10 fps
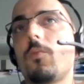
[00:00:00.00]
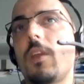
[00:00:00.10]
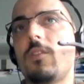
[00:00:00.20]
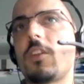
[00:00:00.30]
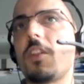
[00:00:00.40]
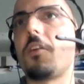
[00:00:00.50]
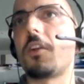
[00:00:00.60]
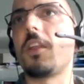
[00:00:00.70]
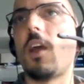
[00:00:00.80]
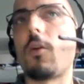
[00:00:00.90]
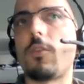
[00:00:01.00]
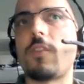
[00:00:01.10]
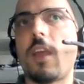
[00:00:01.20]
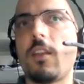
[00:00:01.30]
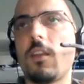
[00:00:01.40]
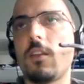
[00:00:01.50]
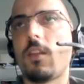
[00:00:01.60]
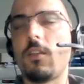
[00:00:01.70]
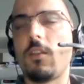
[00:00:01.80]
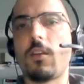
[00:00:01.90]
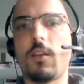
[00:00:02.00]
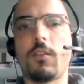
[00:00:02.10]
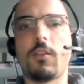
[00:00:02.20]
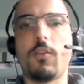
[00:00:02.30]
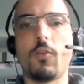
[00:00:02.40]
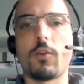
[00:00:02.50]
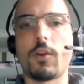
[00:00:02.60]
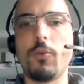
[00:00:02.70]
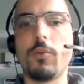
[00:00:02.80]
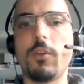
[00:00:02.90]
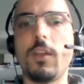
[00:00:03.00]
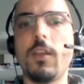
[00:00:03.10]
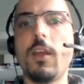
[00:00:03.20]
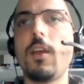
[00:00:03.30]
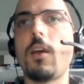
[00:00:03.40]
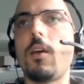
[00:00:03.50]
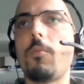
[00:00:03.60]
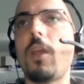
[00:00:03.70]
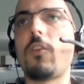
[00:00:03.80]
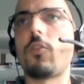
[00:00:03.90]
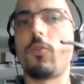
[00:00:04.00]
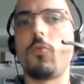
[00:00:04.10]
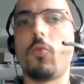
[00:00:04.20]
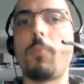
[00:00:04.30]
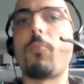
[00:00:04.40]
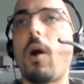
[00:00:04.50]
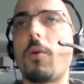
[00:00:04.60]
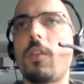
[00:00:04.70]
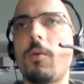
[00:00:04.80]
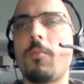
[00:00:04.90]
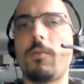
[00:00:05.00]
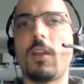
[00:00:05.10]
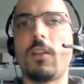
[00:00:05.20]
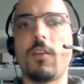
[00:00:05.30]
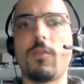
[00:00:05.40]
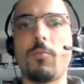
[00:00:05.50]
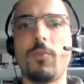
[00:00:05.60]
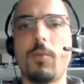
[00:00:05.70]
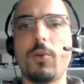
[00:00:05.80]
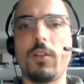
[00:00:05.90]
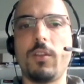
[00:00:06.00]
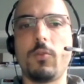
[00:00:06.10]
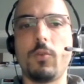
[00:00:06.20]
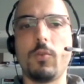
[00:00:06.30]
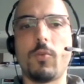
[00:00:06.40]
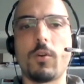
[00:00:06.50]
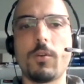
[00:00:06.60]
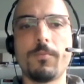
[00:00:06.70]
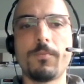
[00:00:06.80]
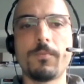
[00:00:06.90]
is clearly outstanding in your community, make sure to empower them and give them the ability to do more.